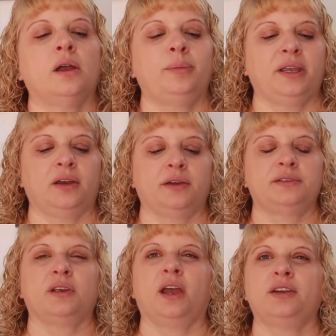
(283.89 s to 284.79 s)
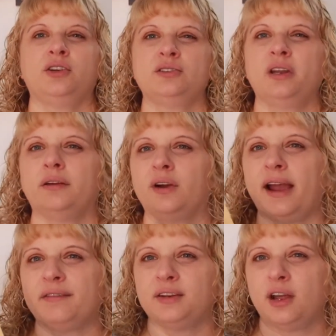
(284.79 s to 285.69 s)
because I just never
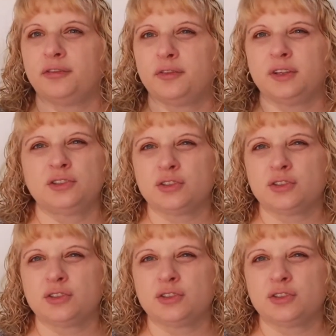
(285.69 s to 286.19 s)
have enough of it.